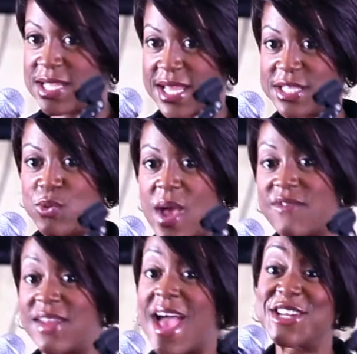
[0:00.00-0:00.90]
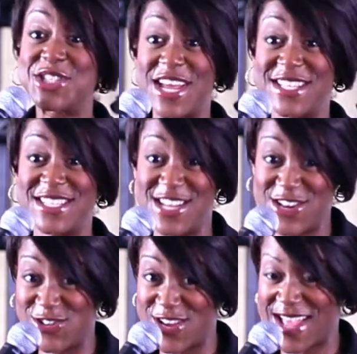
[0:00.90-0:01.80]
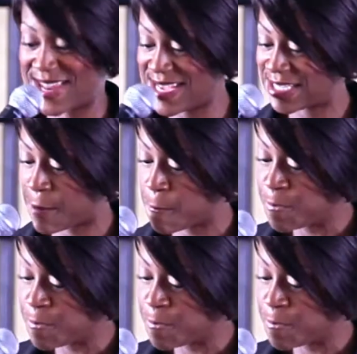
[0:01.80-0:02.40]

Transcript: case you haven't had a chance to take a look at it.